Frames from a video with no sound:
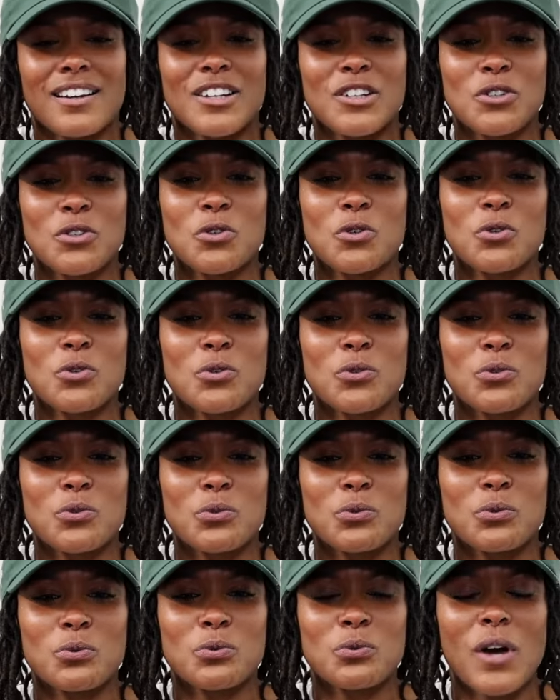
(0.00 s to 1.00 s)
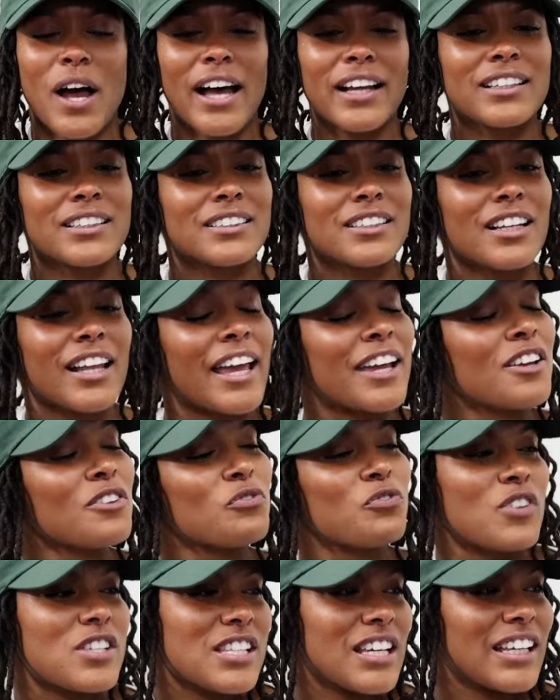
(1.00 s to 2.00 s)
Do you Ooh, have a type? I like
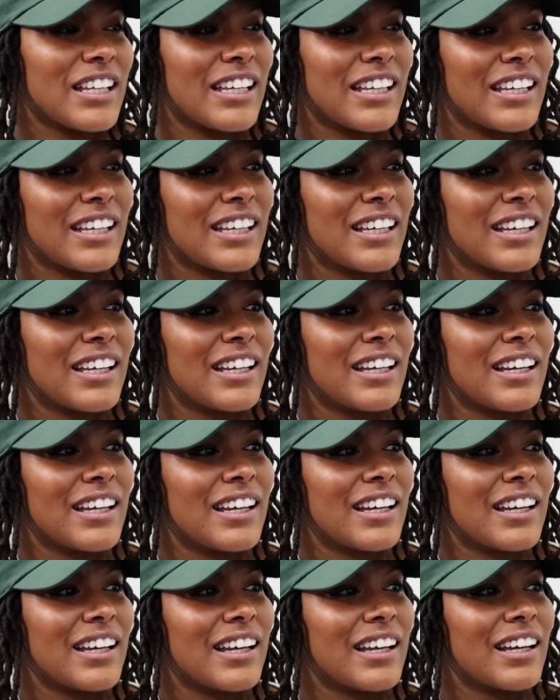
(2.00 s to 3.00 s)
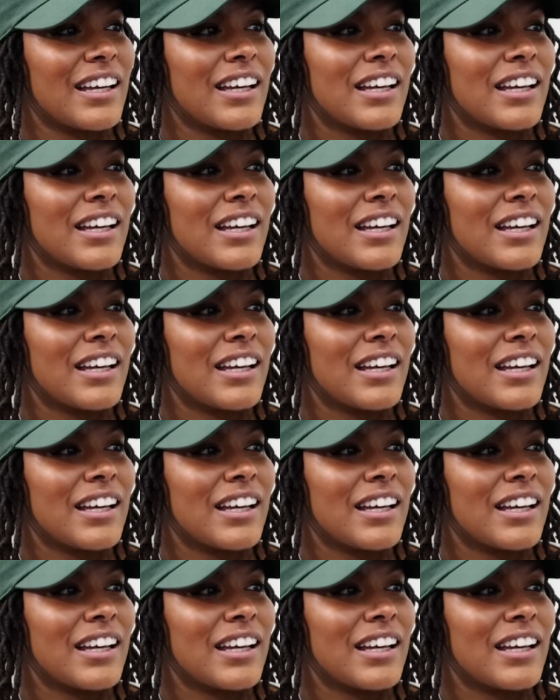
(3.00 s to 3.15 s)
physically. Yeah.